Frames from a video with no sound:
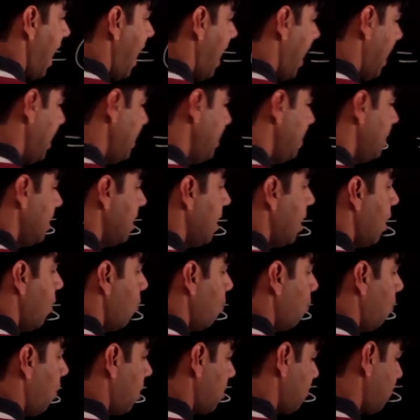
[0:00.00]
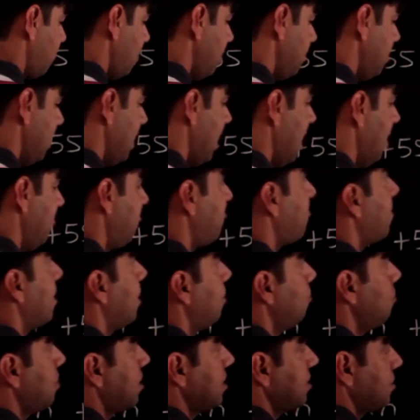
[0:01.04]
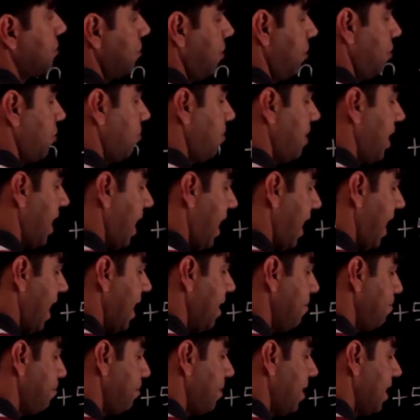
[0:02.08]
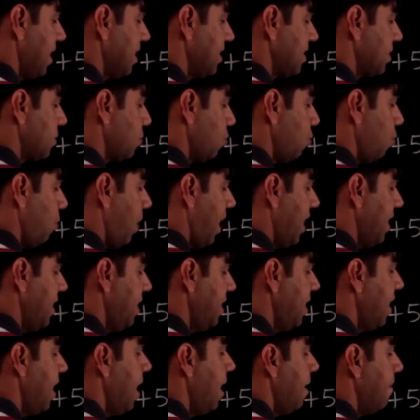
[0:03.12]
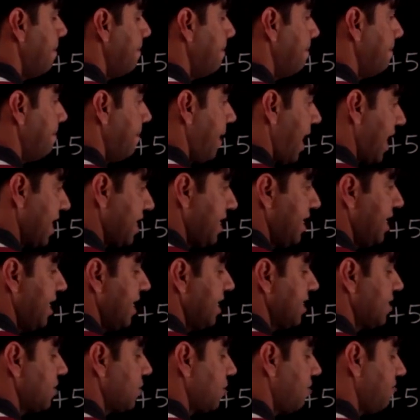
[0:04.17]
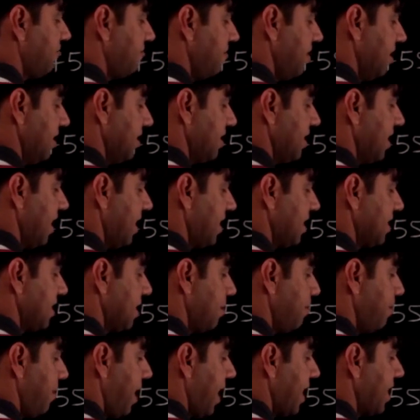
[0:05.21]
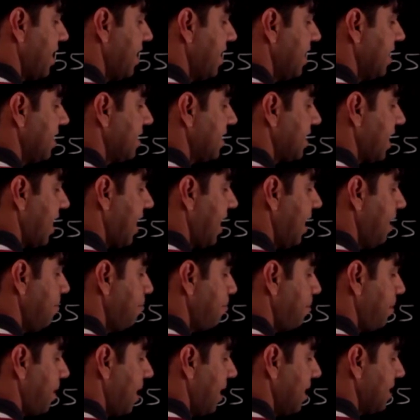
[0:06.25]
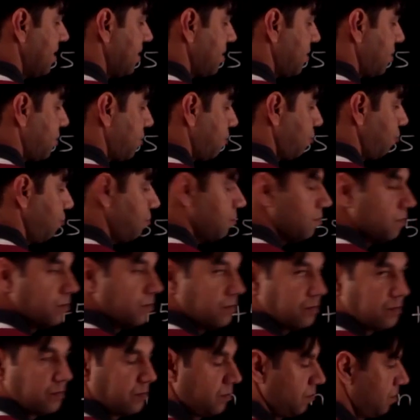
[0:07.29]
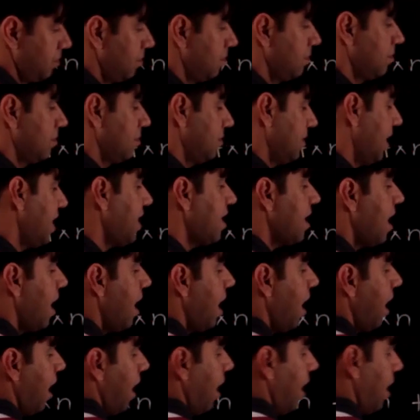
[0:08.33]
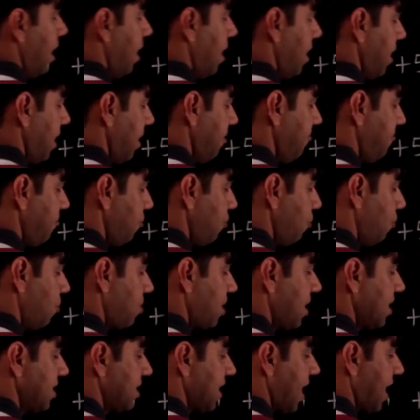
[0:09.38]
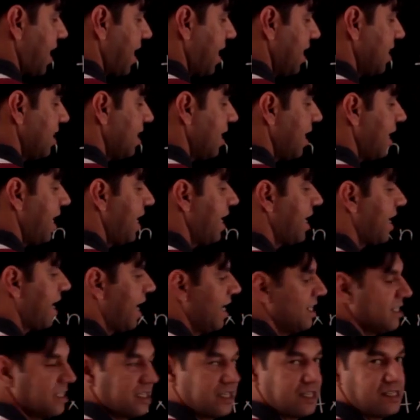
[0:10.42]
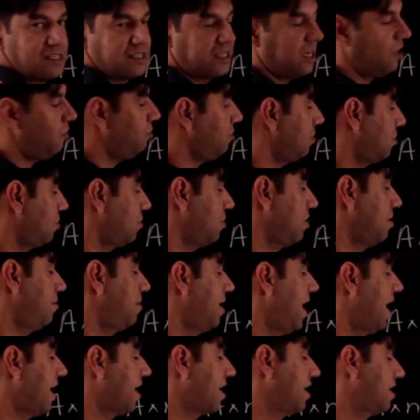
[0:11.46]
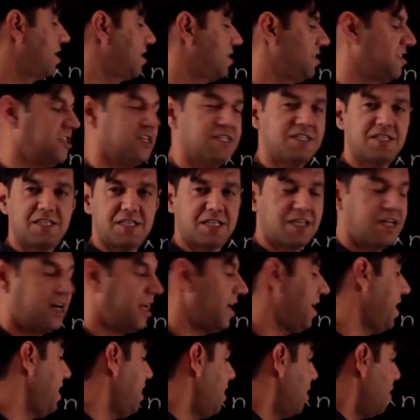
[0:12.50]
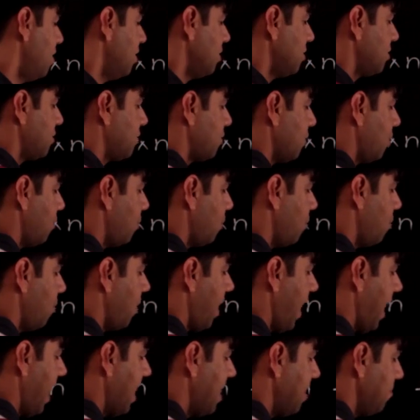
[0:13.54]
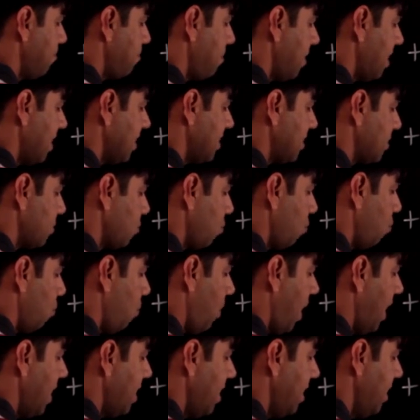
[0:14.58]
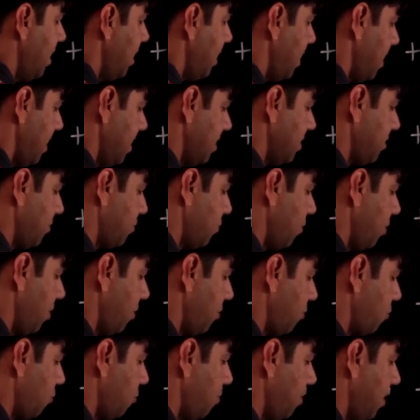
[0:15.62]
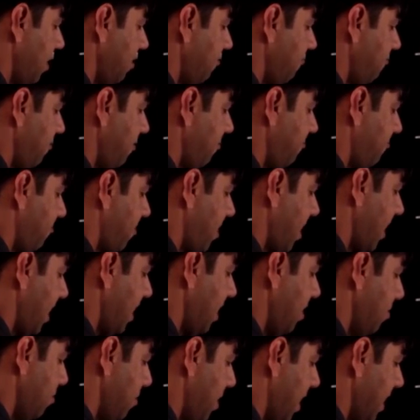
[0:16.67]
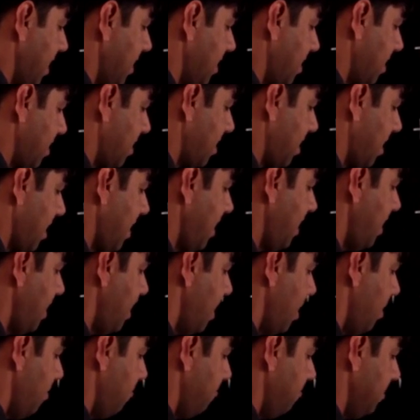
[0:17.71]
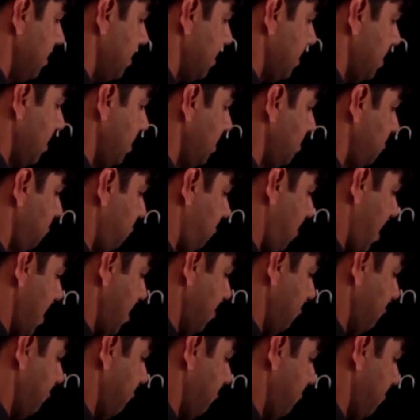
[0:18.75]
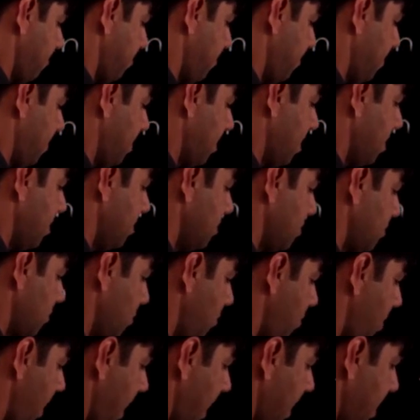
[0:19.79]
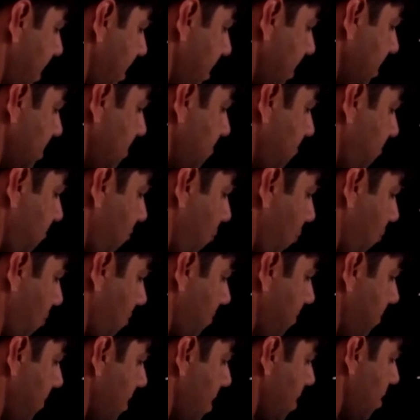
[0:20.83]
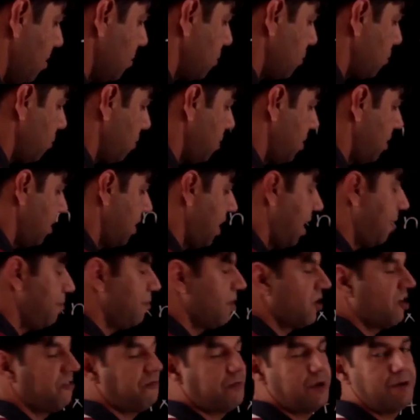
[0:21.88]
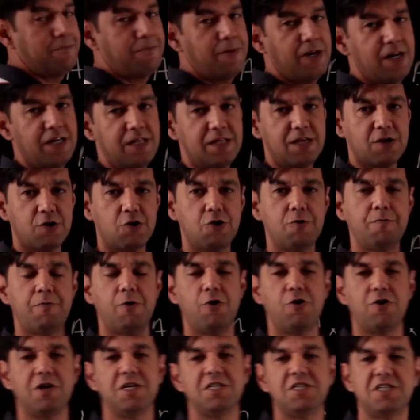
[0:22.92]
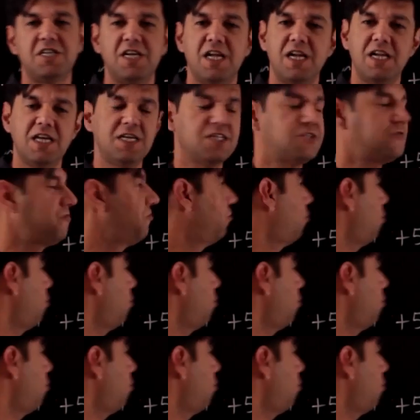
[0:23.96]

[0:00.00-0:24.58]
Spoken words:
And what will be left out is going to be A plus 1 minus of this. That is a minus A plus 2. Right? If you notice, again the A cancels out. So the bracket is just 3. So N plus 1 is going to be 15 by 3, which is 5. So N is 4. So the number of people in the group originally is